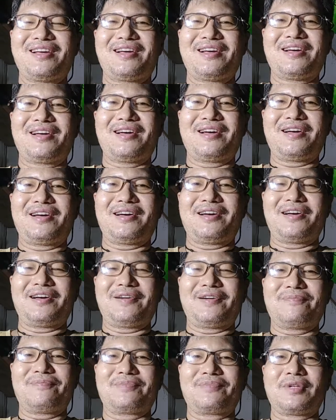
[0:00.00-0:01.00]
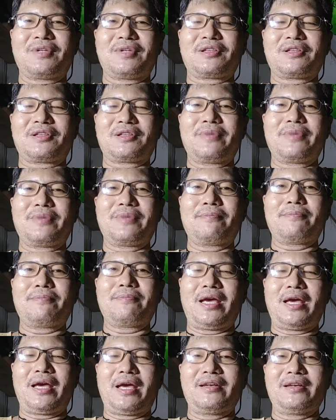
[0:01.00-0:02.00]
uh, that are being
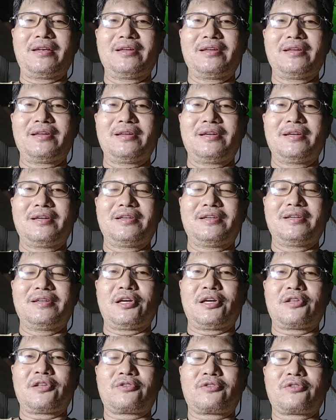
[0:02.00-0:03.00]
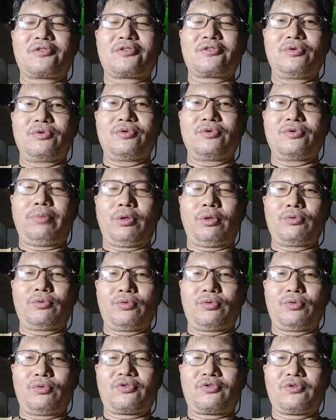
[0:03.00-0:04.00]
played just to
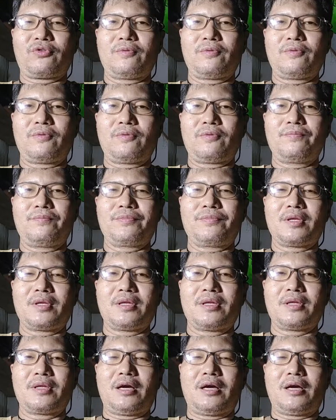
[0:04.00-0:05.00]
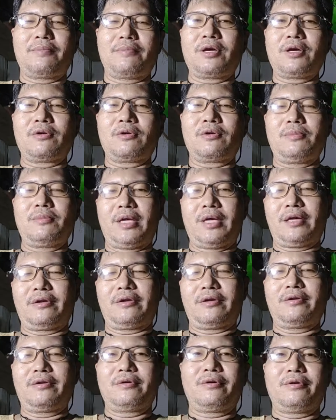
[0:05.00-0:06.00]
produce a Bicol blade
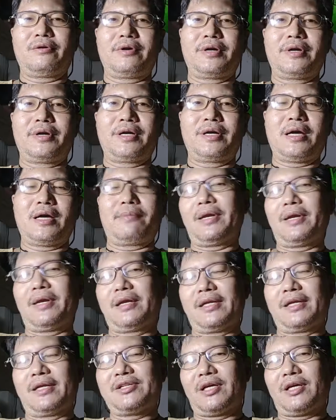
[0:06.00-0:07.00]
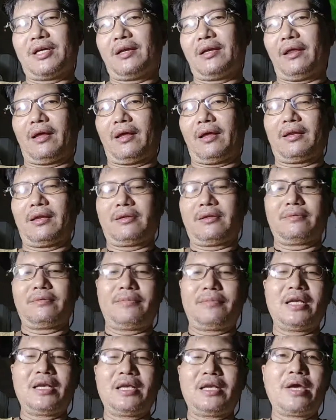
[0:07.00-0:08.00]
or a blade in general. By
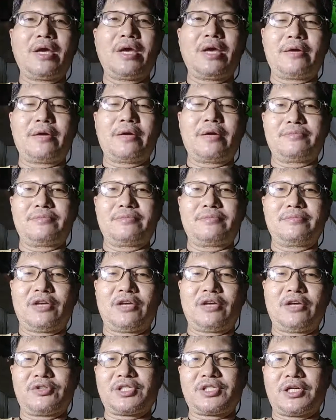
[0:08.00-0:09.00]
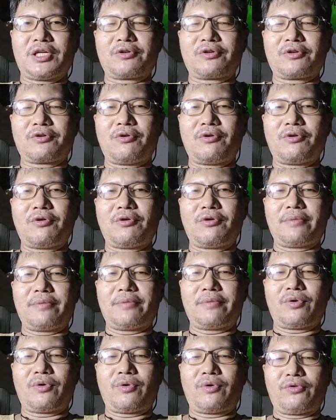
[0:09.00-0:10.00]
the way, I'm Jason Chancoco. I'm your
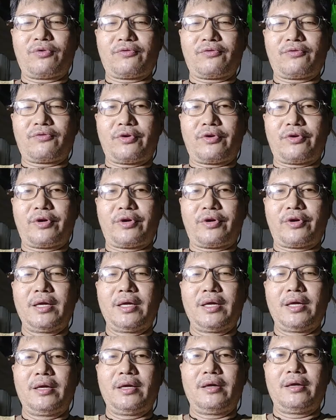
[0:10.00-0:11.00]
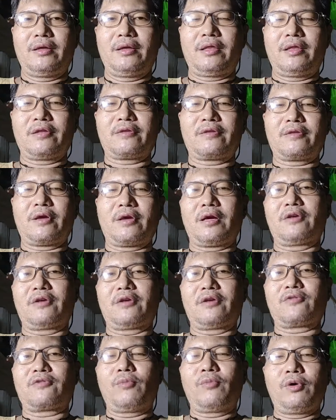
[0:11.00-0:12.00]
host for this
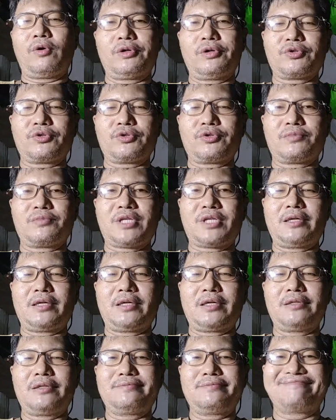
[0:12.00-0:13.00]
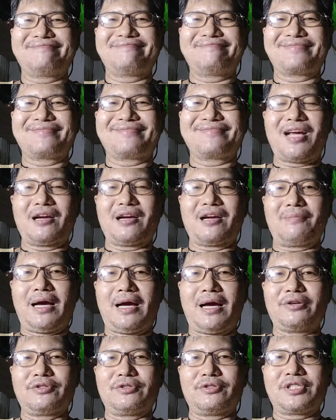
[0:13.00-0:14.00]
small YouTube channel,
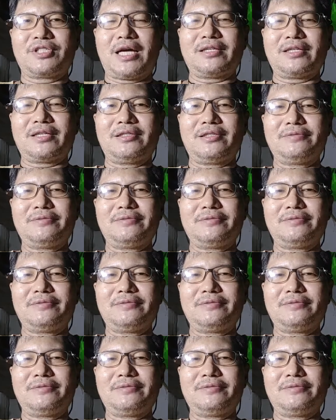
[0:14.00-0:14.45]
Hagbayon Channel.